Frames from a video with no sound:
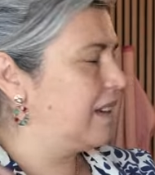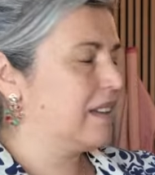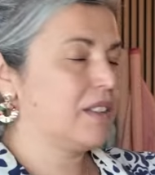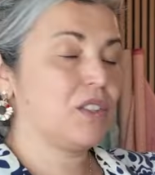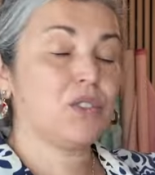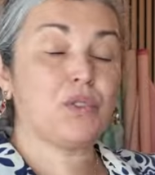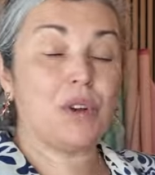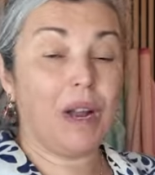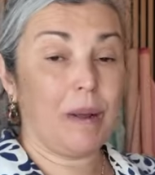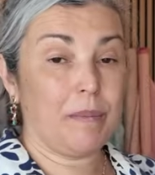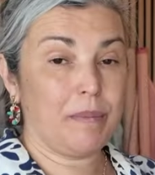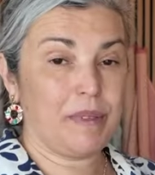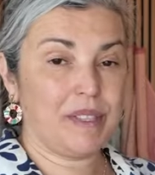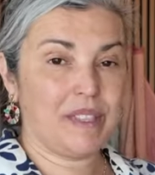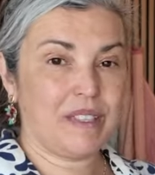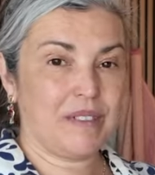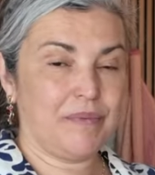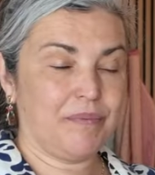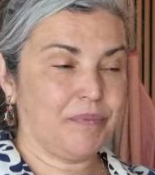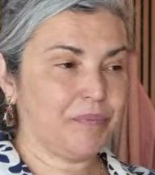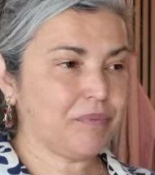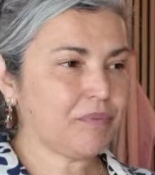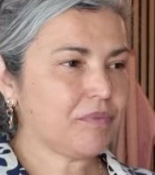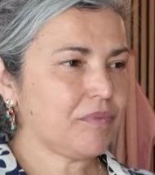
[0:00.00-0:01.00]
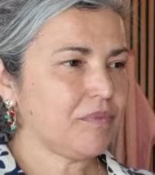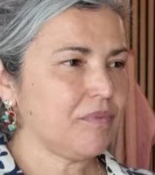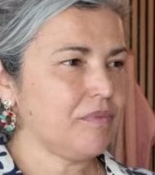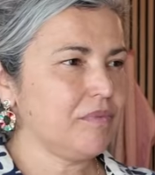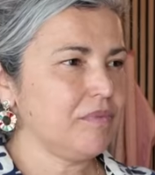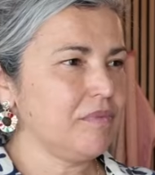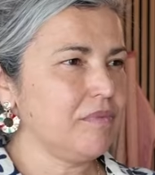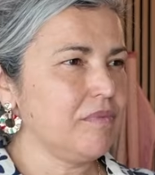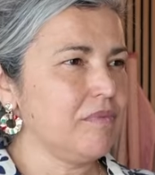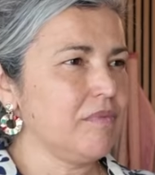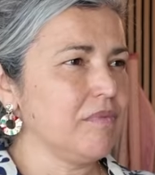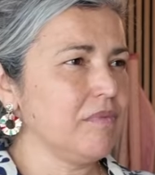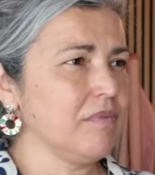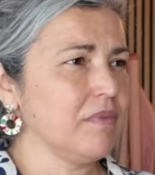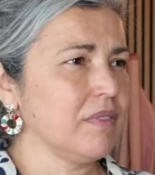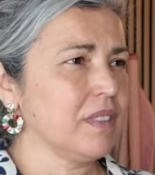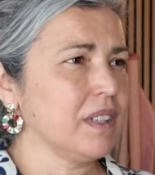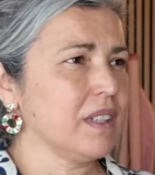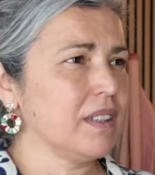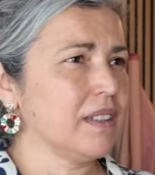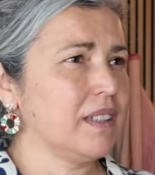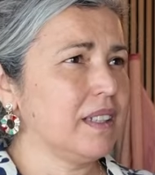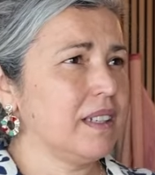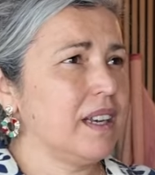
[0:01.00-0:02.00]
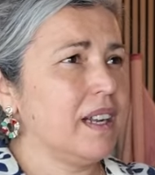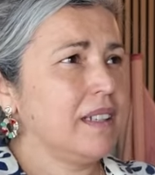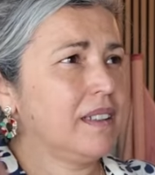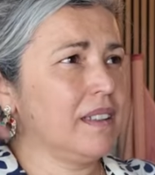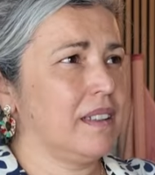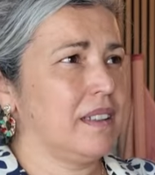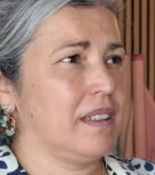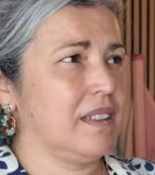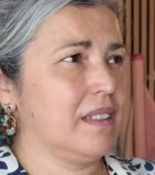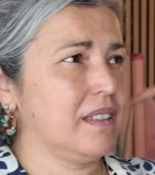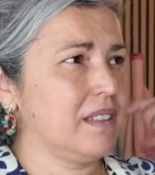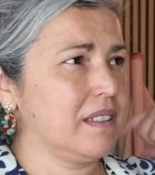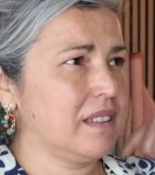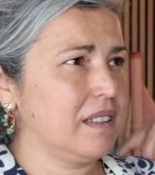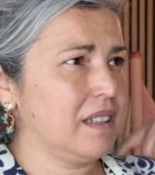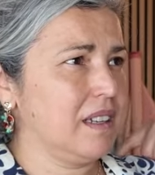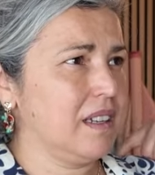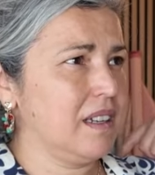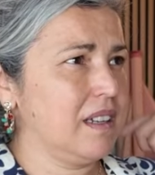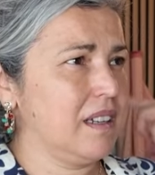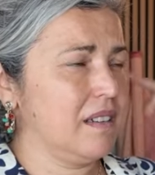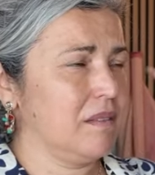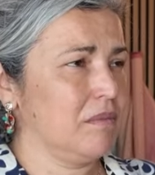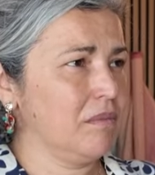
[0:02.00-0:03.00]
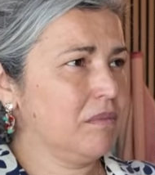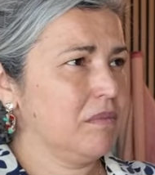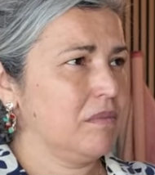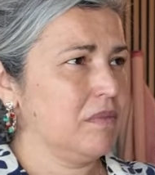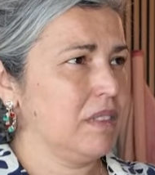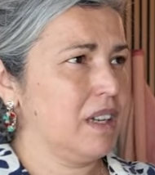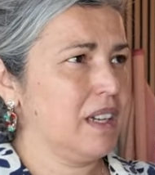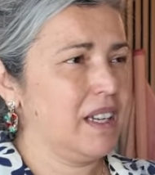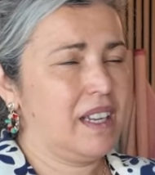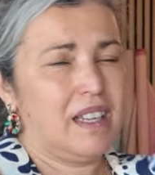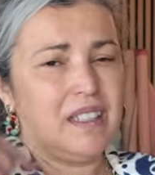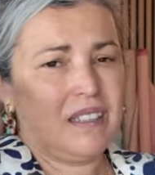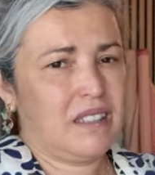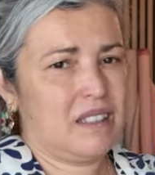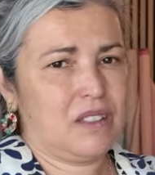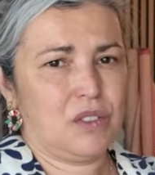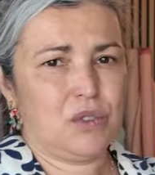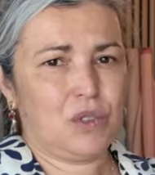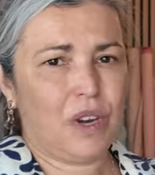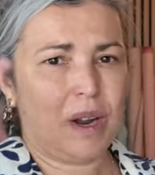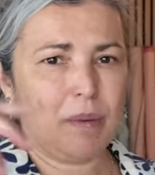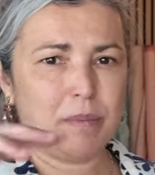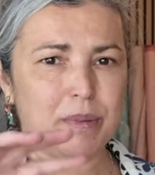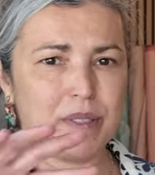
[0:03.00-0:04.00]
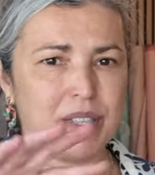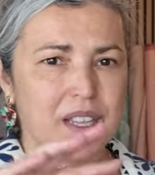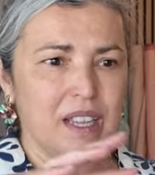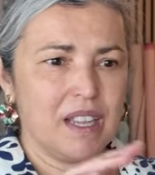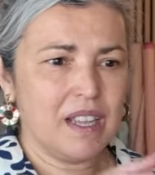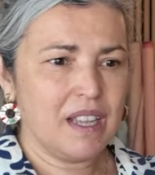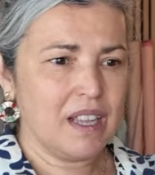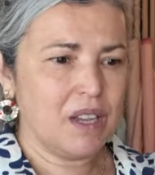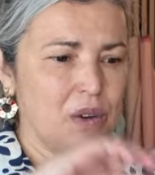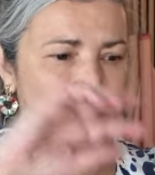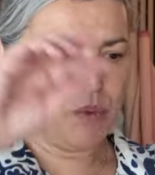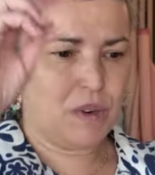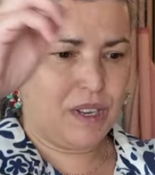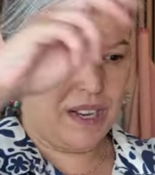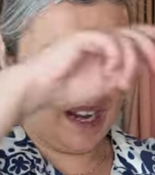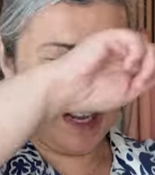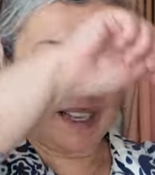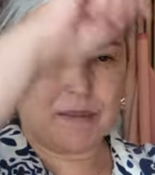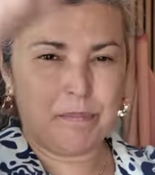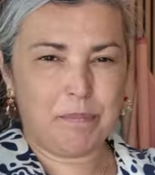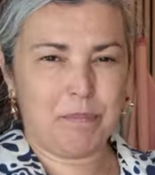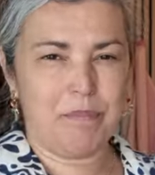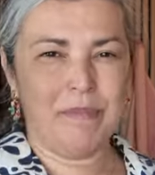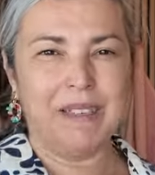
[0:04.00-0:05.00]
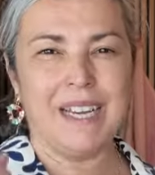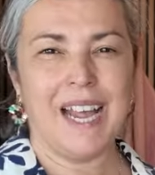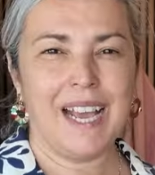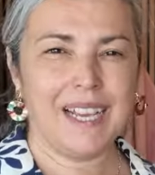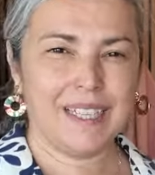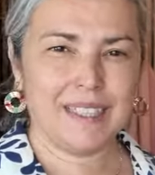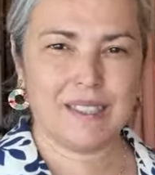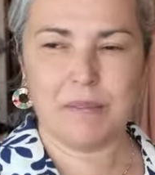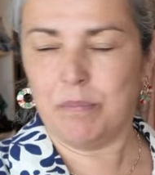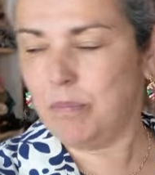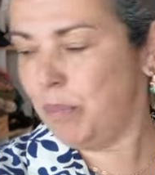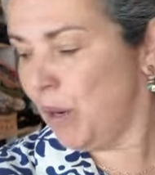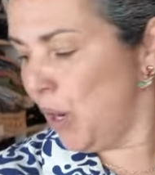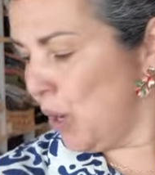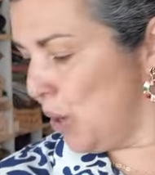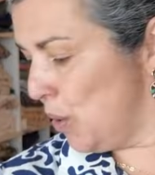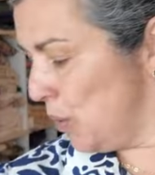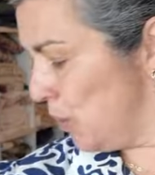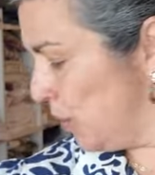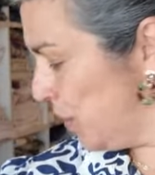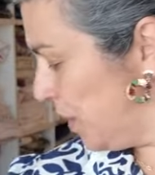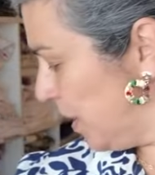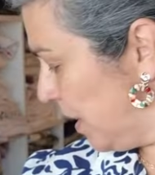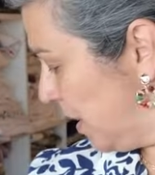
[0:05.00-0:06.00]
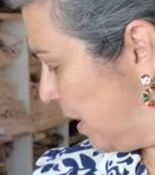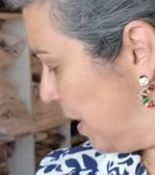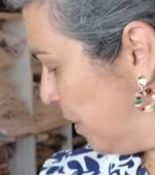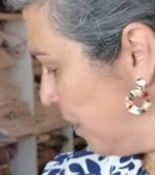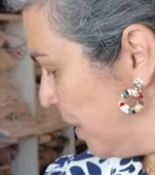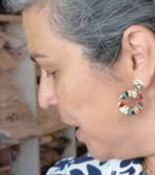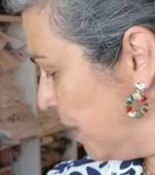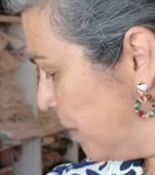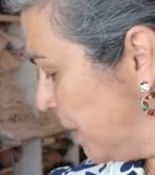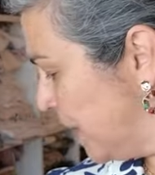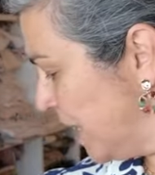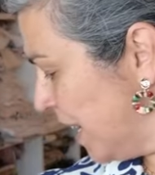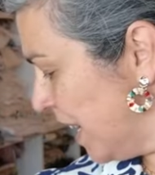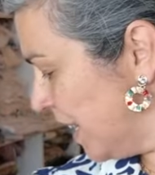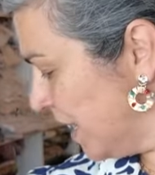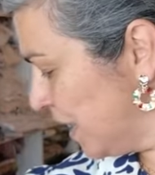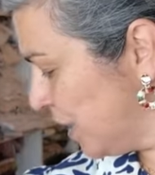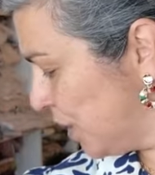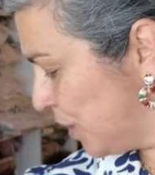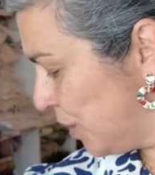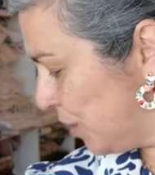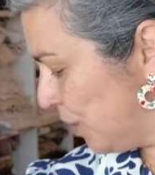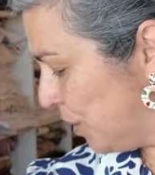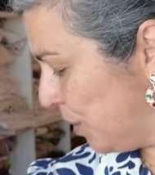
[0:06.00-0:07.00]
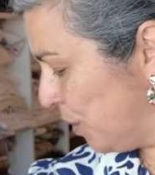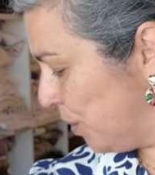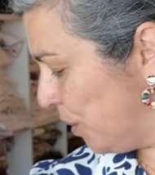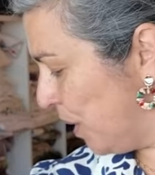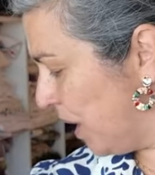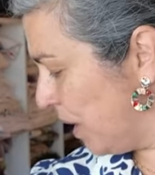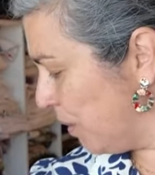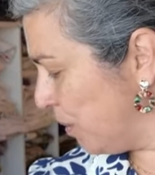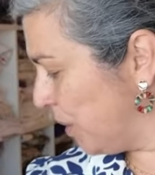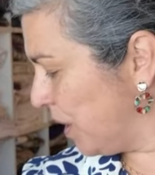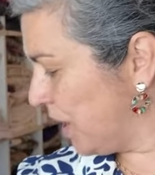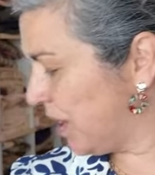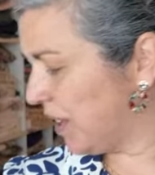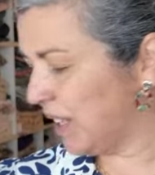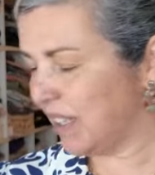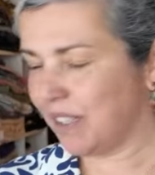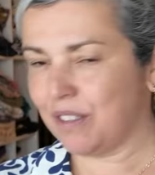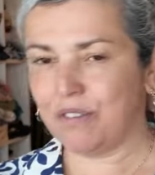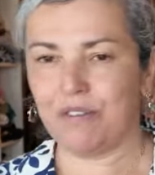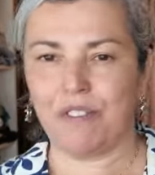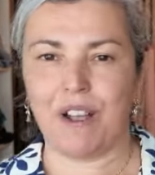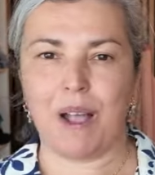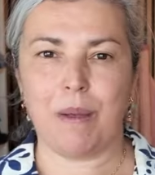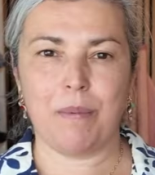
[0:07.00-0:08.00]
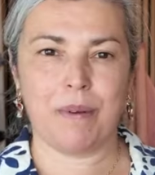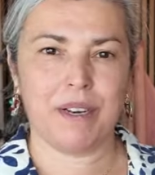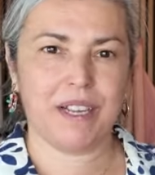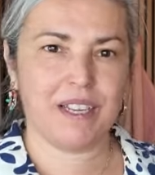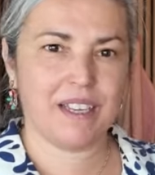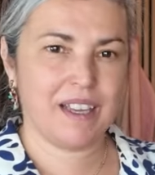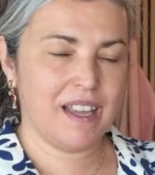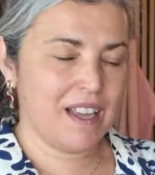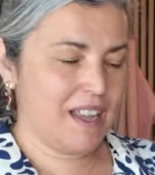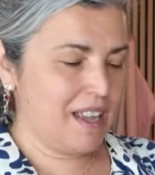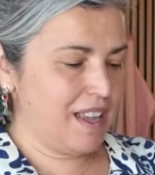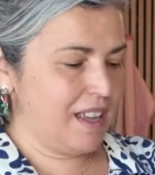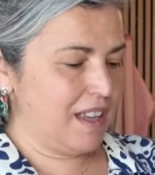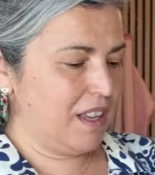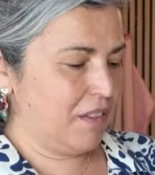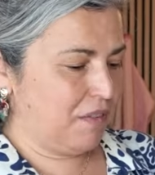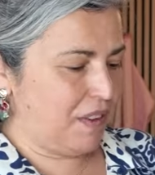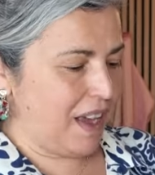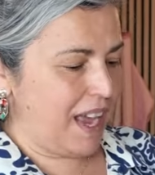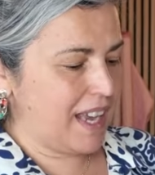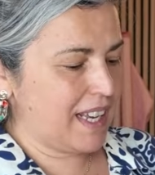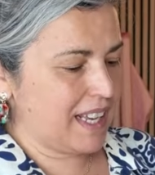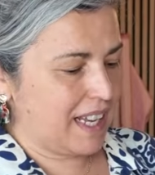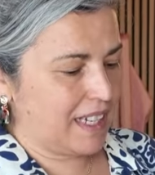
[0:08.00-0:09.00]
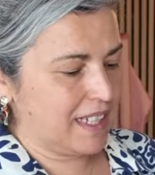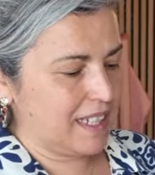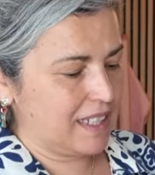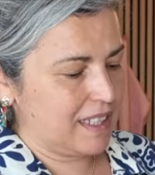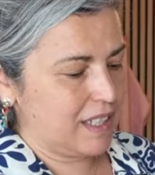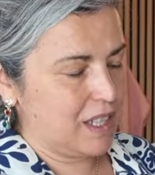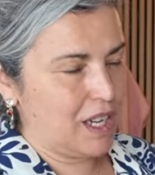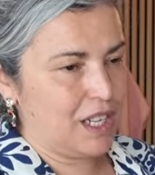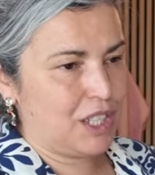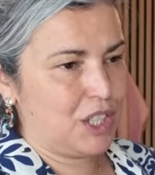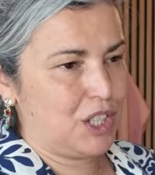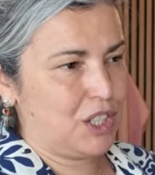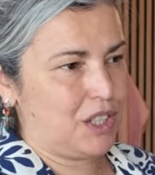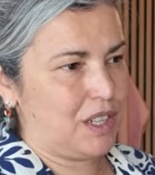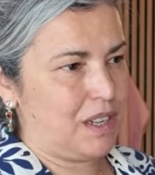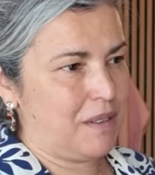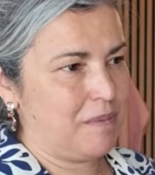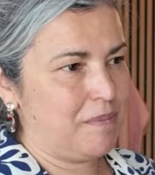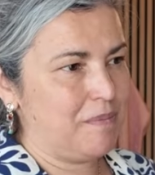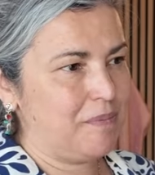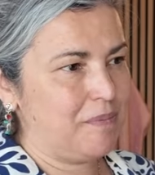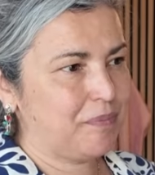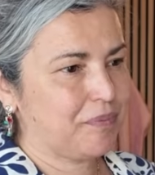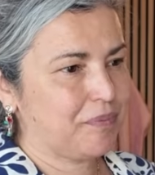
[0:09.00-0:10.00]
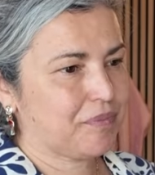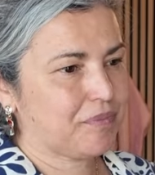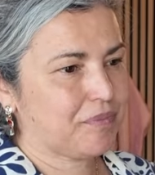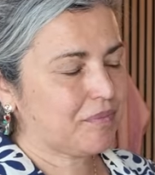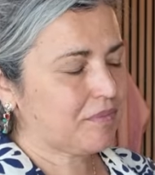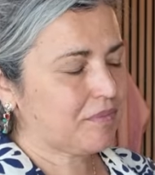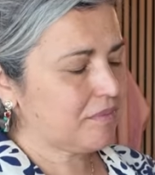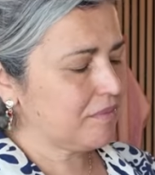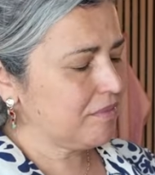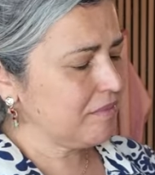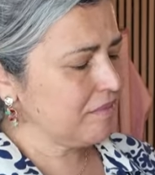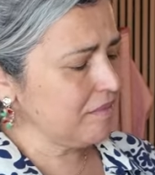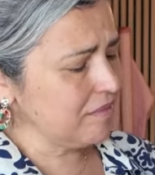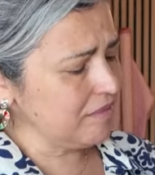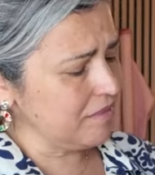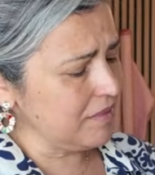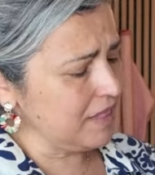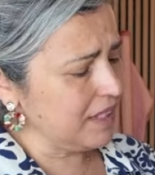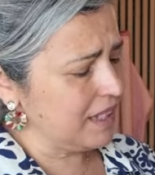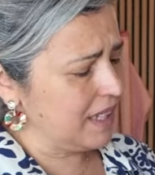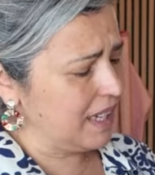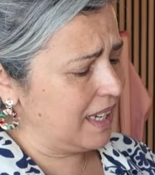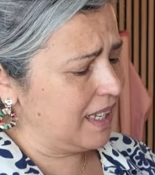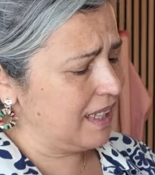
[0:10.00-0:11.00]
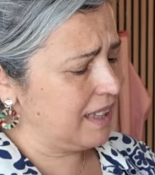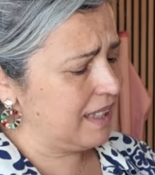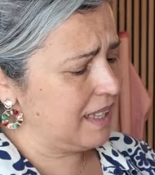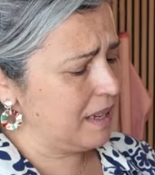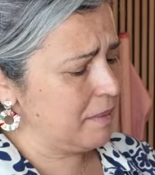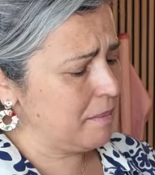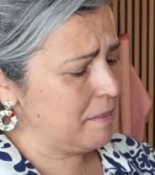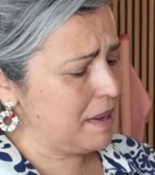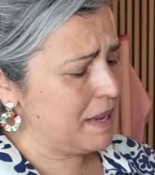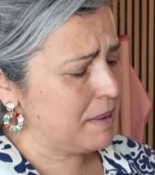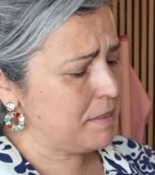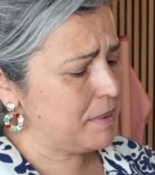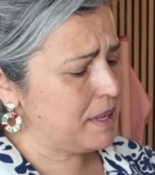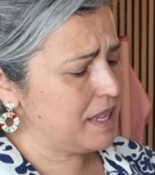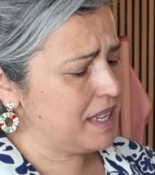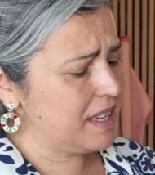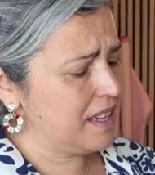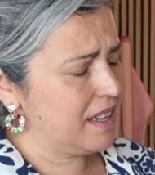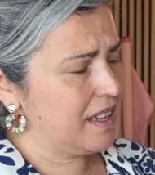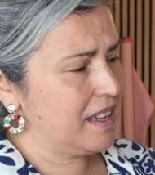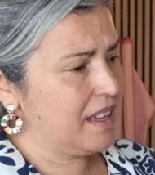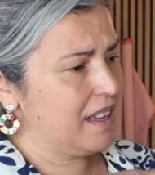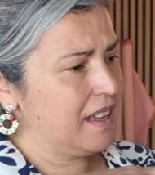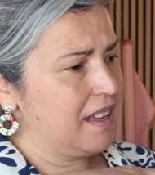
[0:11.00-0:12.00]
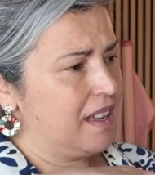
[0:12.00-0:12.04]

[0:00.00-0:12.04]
straps, tirantes, I guess it's straps, with like nice bows. And it will be nice to do it with this fabric if I can attach them, and then maybe